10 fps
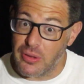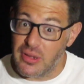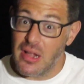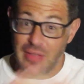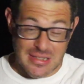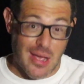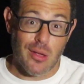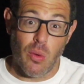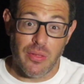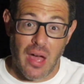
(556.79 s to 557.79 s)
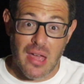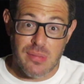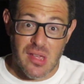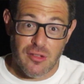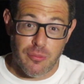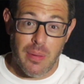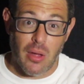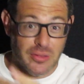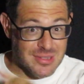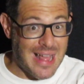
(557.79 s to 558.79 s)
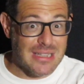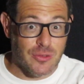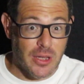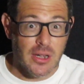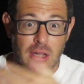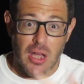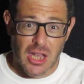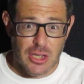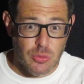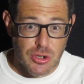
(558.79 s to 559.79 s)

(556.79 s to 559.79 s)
and that's how he won the IBF belt in his last fight against